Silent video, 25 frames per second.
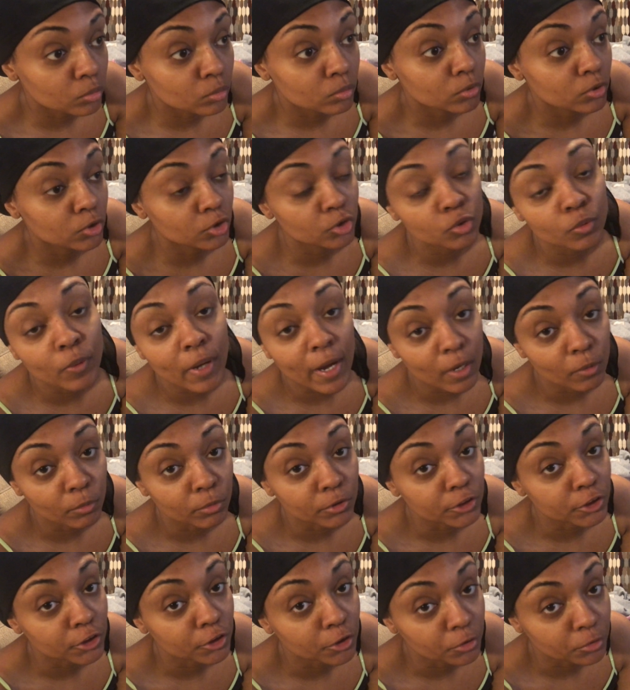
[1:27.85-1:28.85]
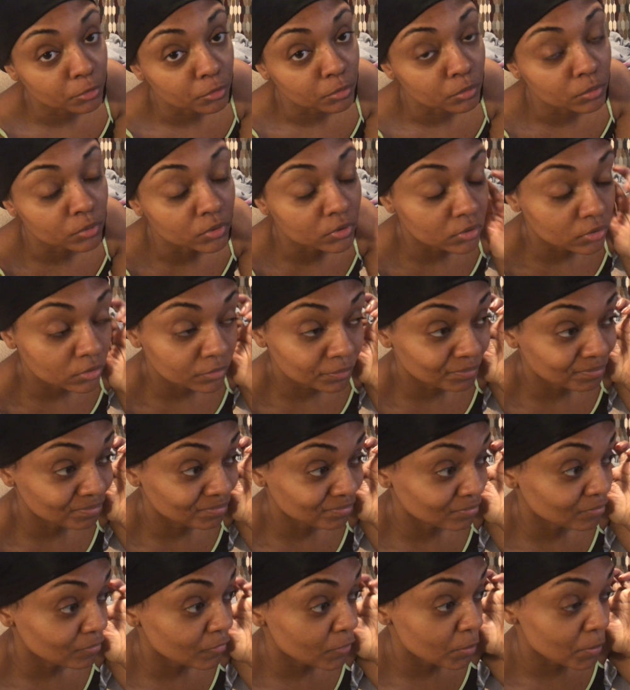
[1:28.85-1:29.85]
two-hour shows,
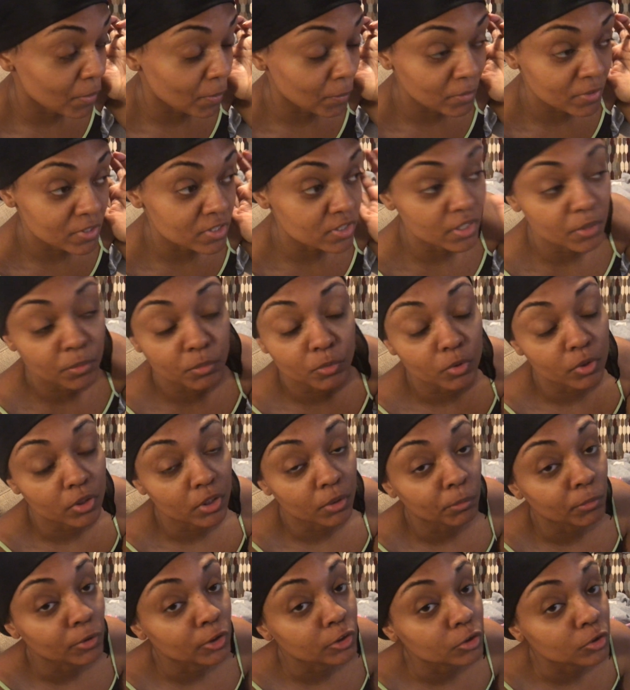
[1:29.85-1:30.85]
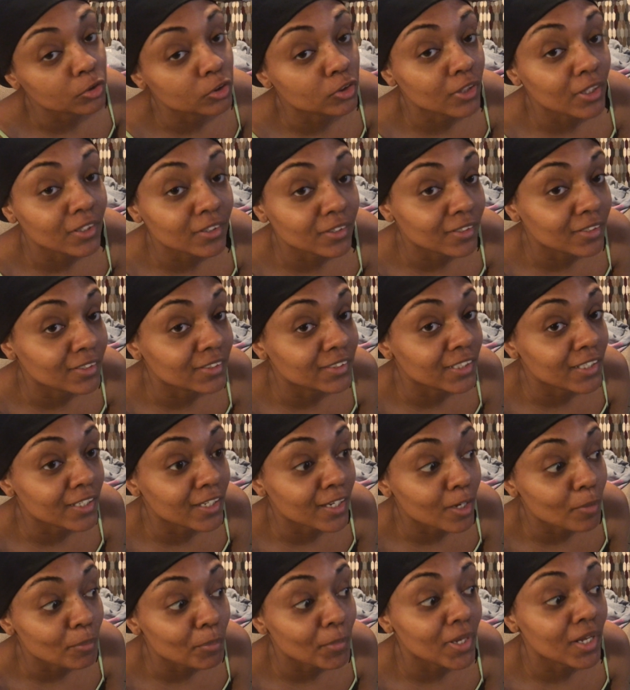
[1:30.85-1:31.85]
but I'm gonna skip through the commercials. So that's gonna take
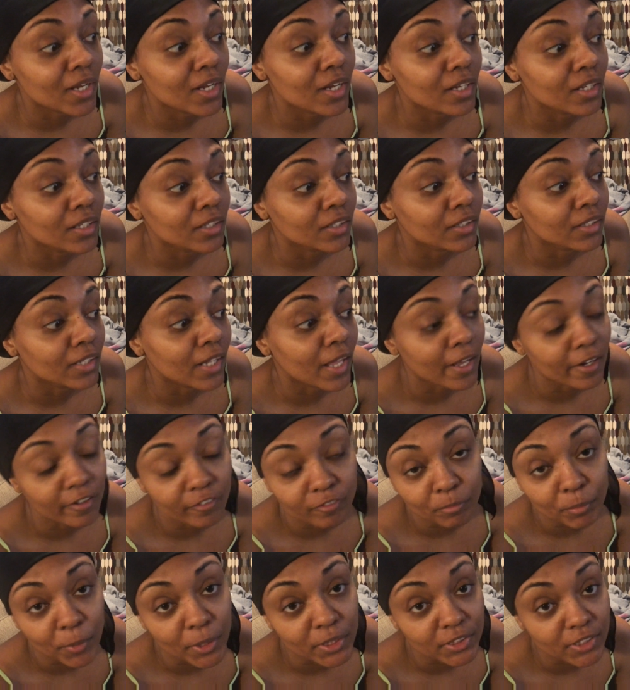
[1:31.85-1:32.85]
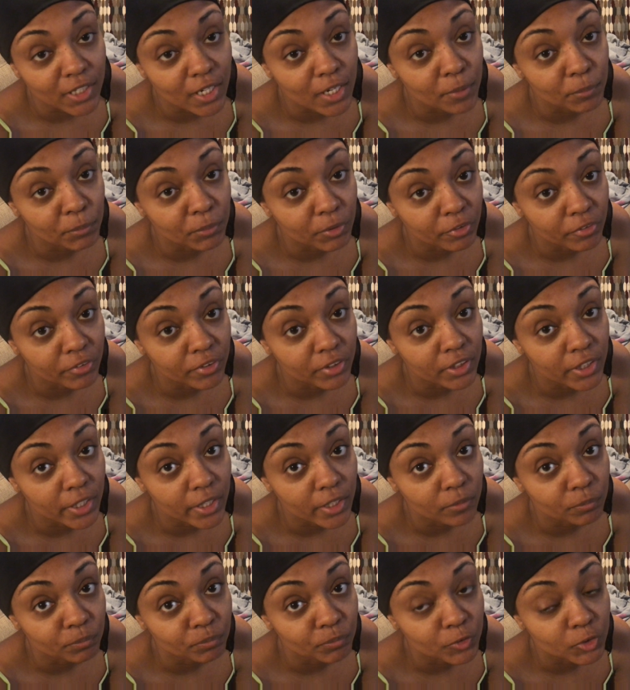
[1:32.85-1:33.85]
up a lot of my time during the
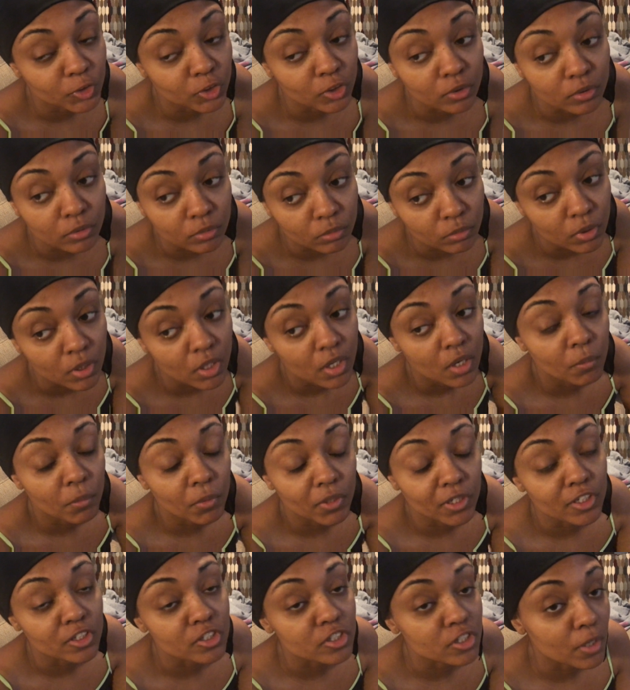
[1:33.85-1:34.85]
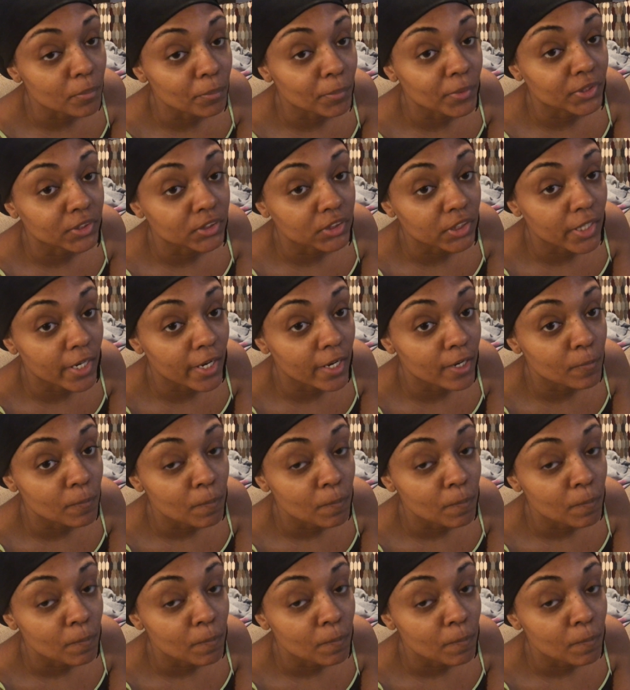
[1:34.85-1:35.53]
day. So I'm gonna jump into that.